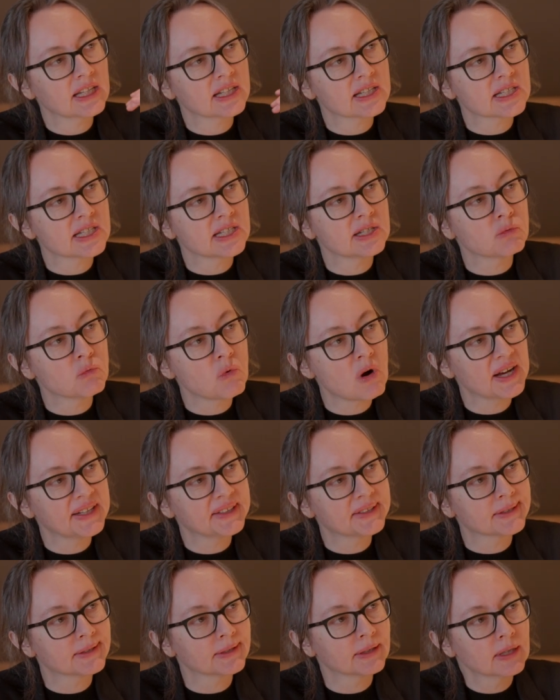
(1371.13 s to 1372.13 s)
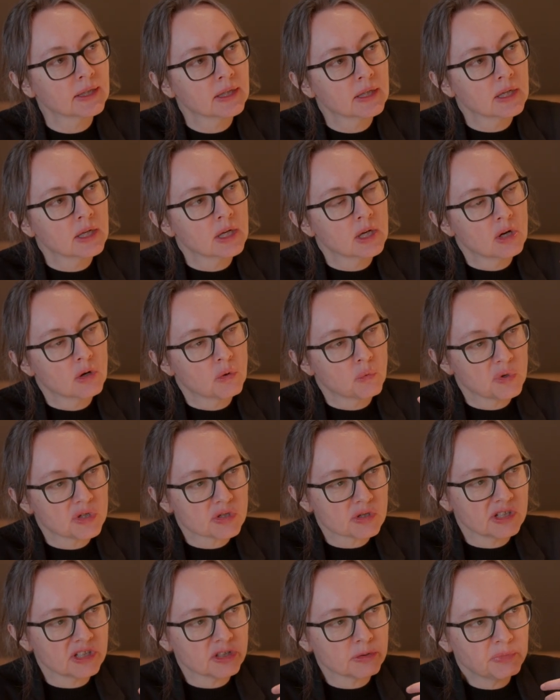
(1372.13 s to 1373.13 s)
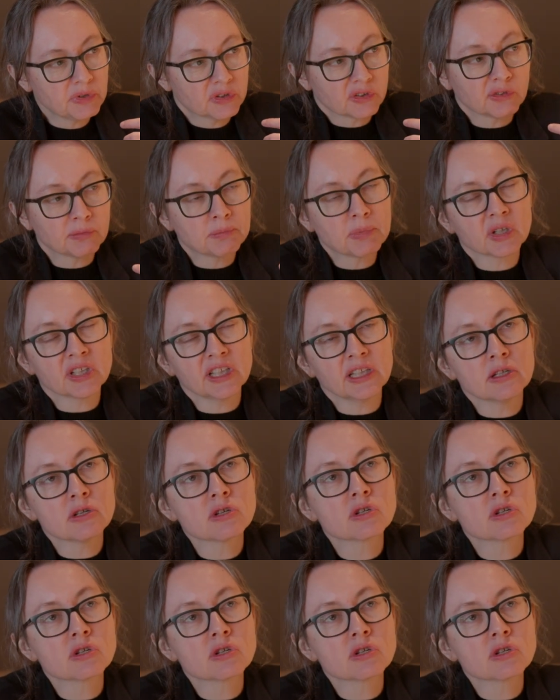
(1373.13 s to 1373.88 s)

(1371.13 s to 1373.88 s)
acid white with a little bit of body.